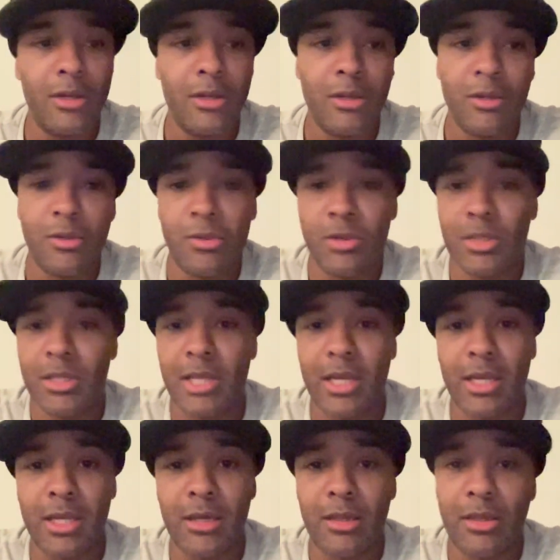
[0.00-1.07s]
on the
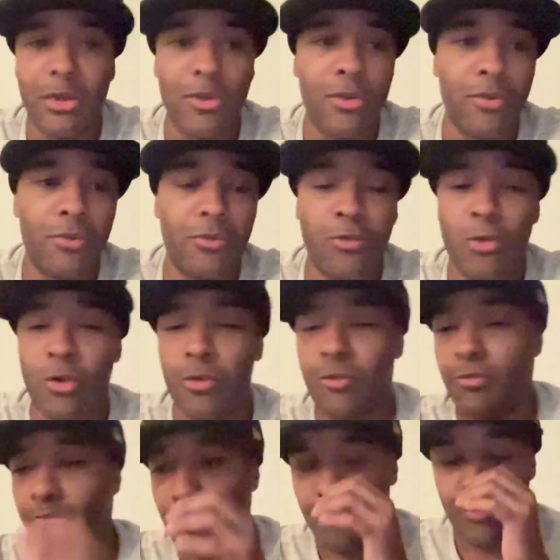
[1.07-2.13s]
second, third, fourth,
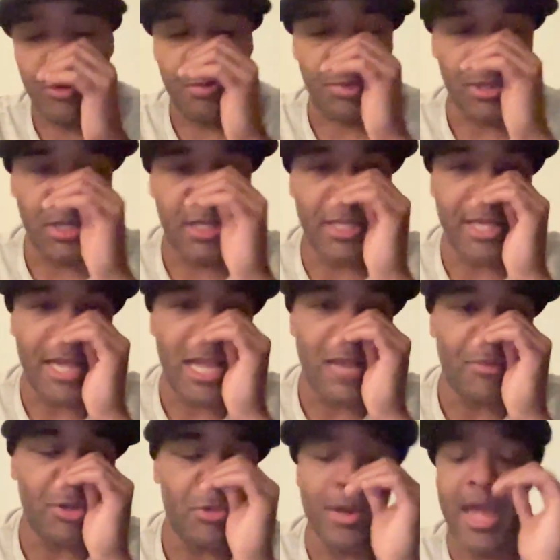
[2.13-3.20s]
fifth play of the
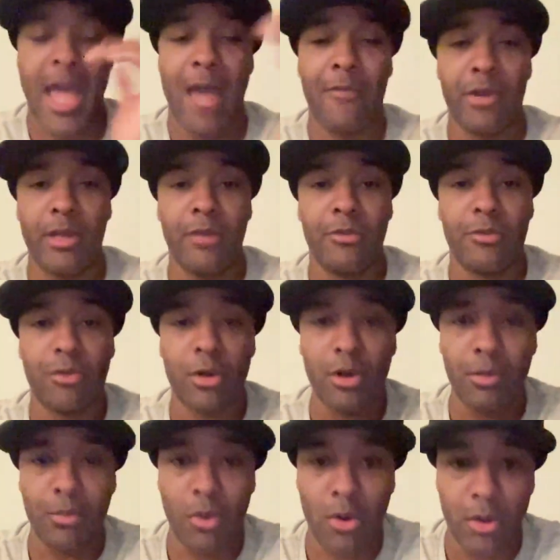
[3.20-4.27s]
game when you haven't even run
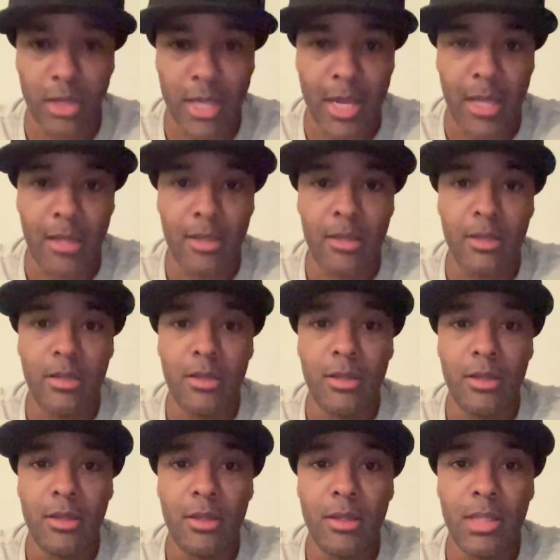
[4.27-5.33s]
the ball yet.
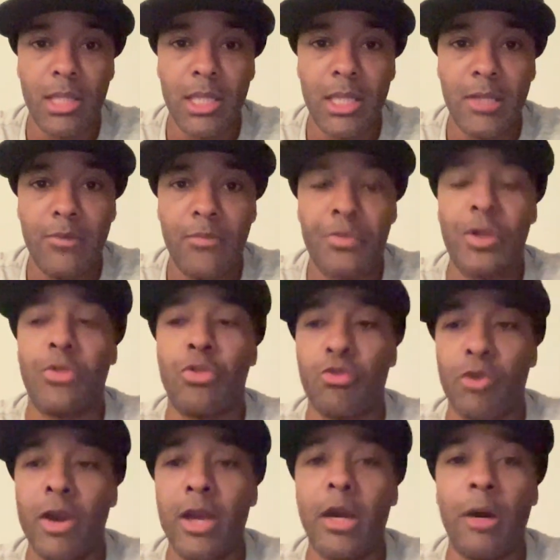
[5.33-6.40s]
The
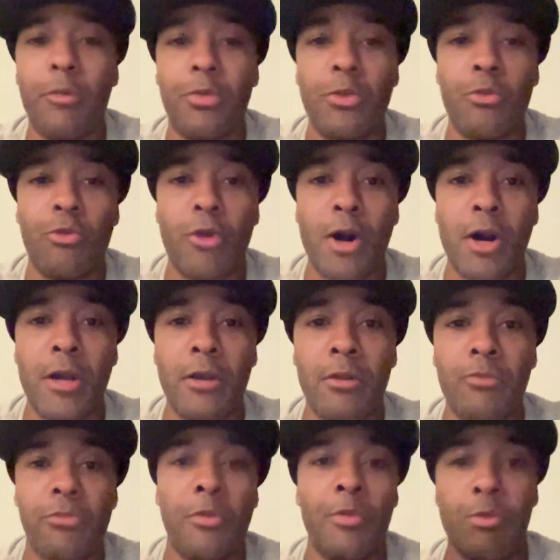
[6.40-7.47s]
threat of the run
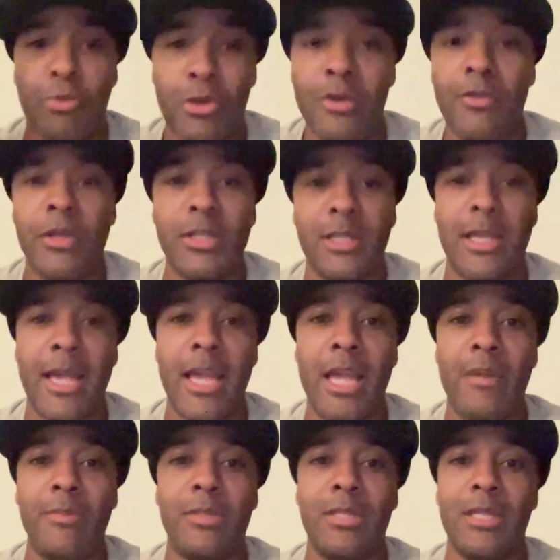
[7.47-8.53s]
from the previous
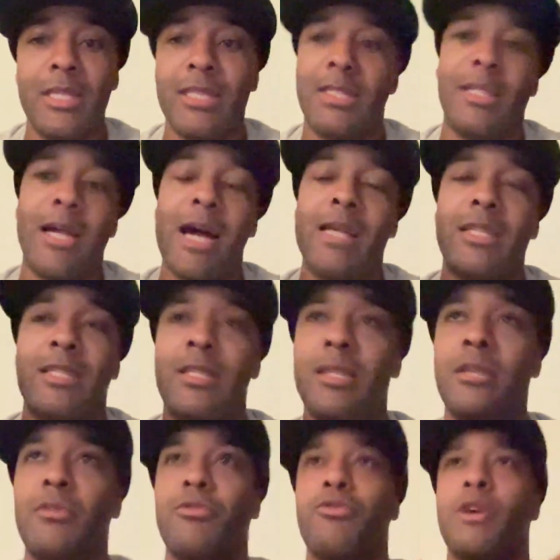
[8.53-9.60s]
games is not
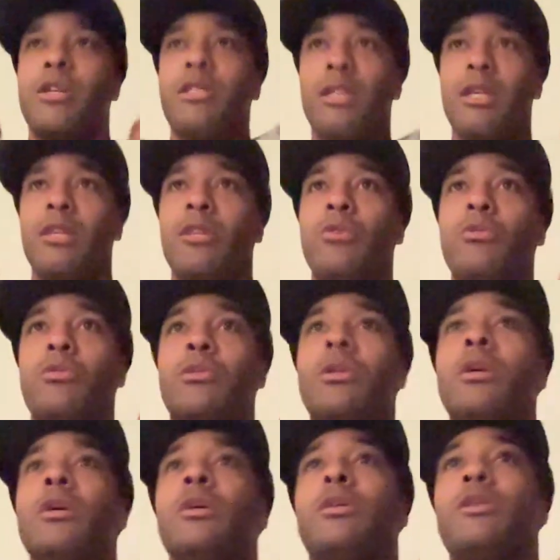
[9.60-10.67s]
sitting fresh in those
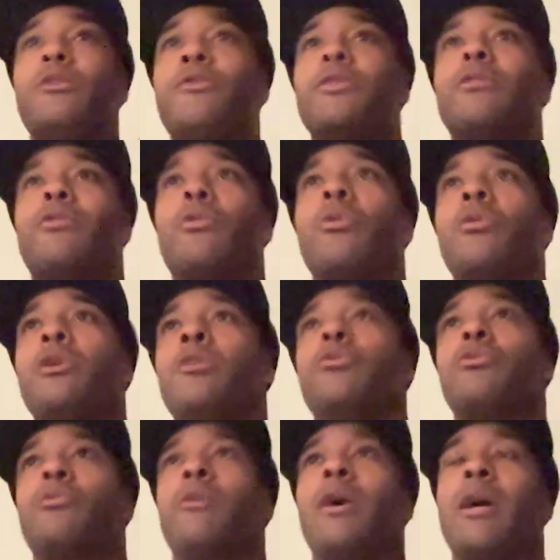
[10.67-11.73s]
defensive
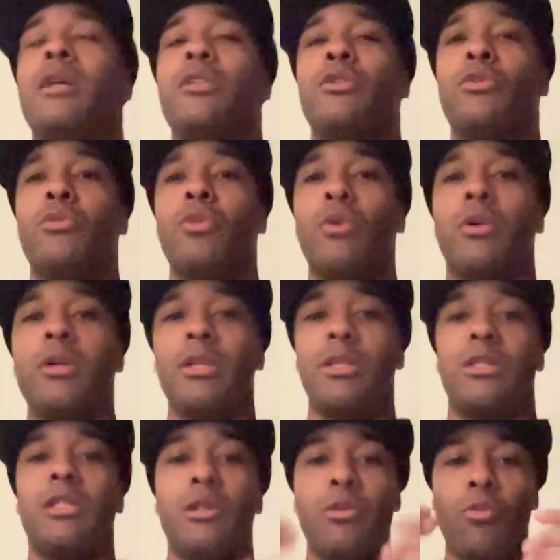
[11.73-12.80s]
coordinators' minds. They're looking to
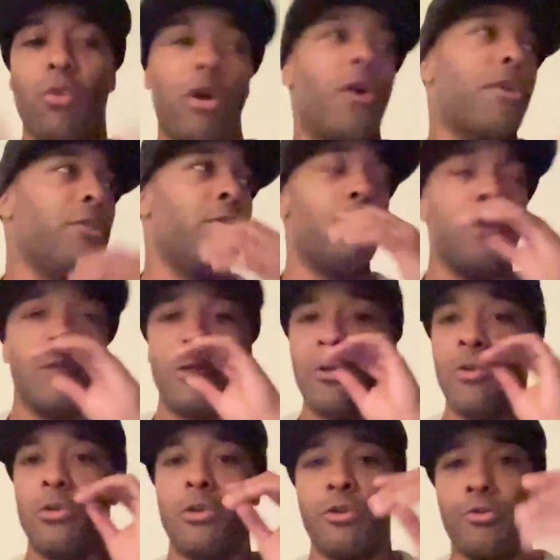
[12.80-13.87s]
see what are you going to do
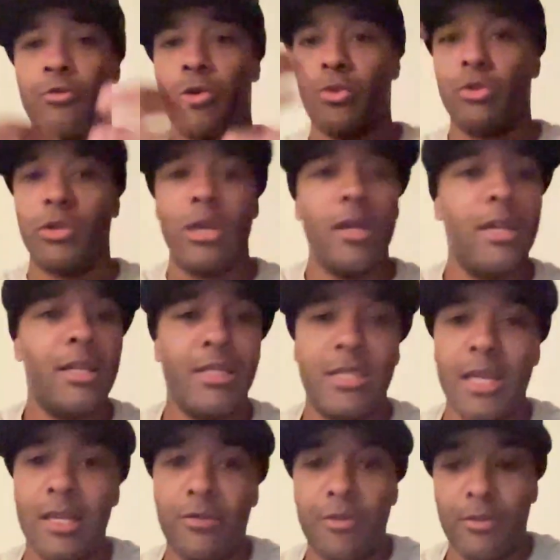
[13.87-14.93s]
in your first
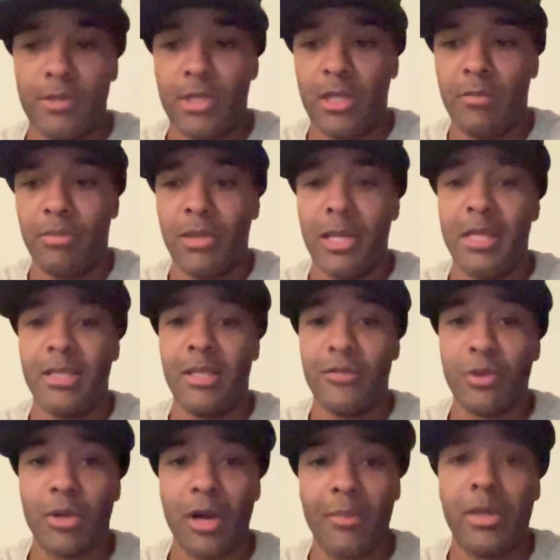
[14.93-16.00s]
10 to 15 plays. And if
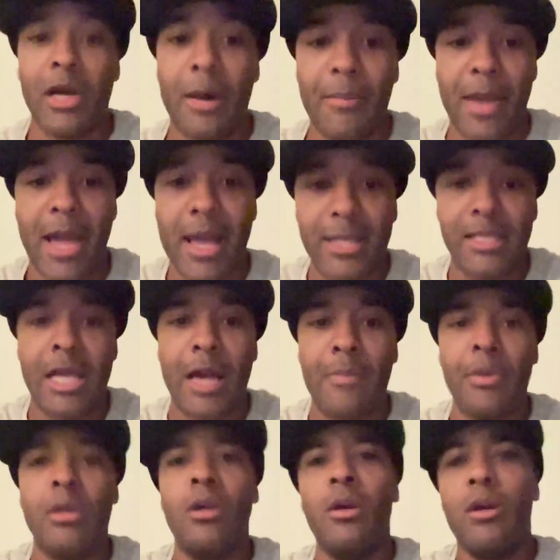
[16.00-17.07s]
you're coming out pass
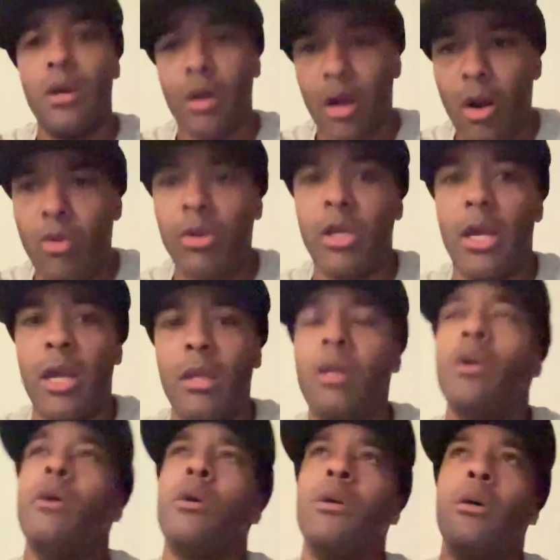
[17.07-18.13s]
happy, okay.
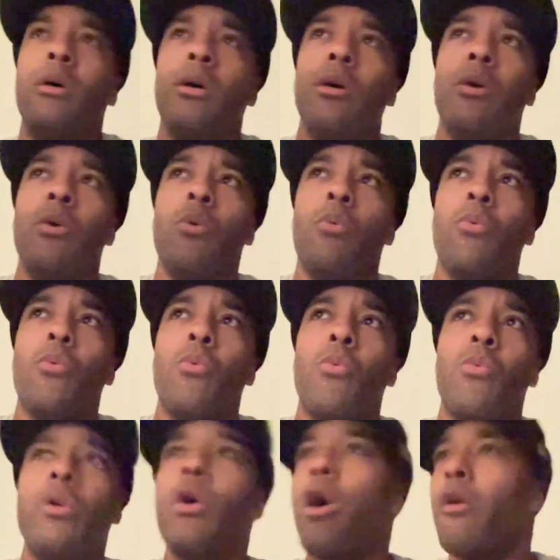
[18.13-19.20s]

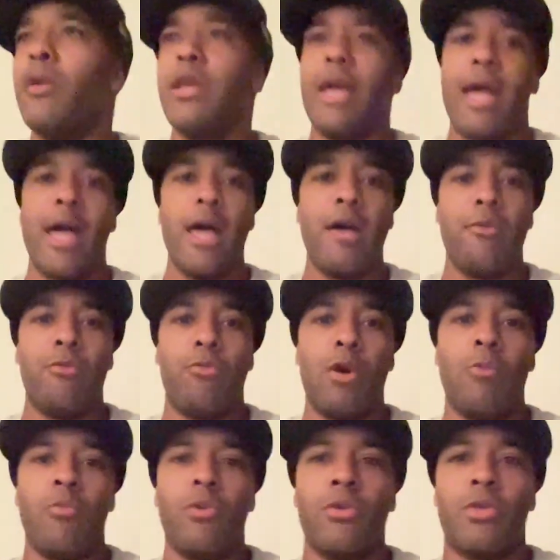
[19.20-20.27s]
We already have
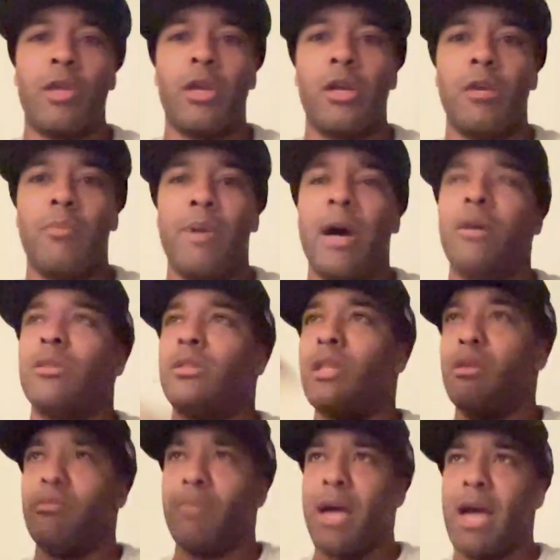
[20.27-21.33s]
what we're thinking about,
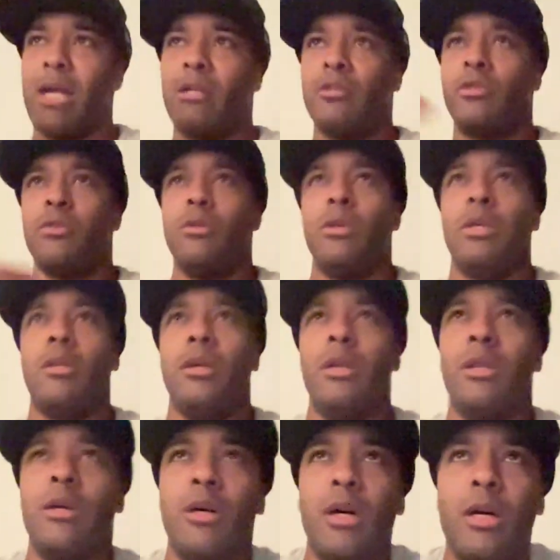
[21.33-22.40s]
sitting back in
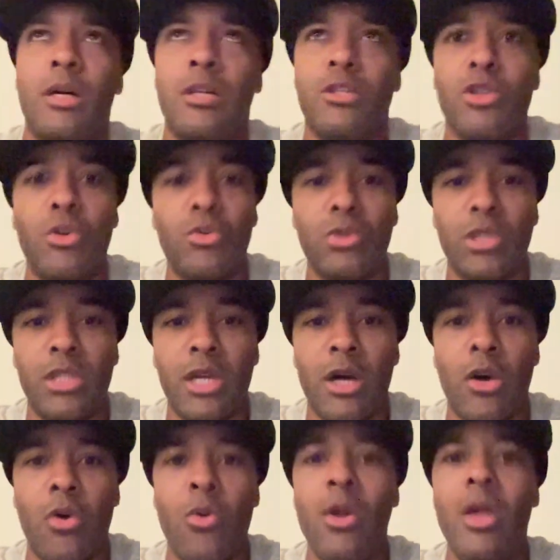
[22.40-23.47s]
a zone shell